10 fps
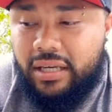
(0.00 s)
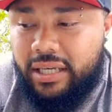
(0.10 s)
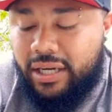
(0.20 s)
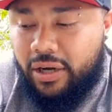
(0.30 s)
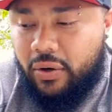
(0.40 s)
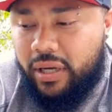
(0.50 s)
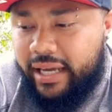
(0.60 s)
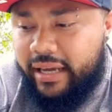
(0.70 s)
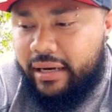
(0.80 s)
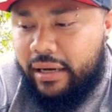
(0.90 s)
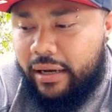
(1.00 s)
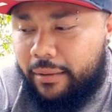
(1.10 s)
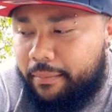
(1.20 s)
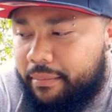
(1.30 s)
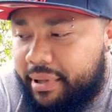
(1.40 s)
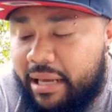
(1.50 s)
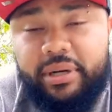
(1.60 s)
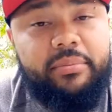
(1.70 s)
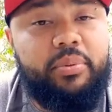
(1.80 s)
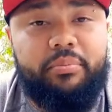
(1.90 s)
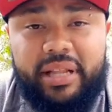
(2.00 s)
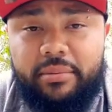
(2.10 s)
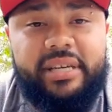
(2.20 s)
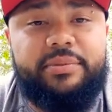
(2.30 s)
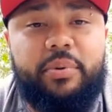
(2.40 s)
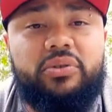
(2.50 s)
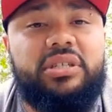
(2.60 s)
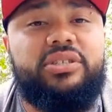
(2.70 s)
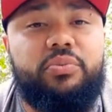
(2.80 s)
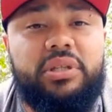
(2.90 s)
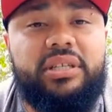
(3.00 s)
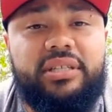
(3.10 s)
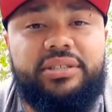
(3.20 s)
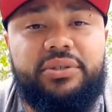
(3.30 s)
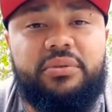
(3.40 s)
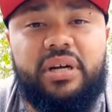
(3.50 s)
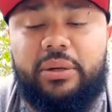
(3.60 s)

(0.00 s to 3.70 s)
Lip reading: and plant-based protein is really good too.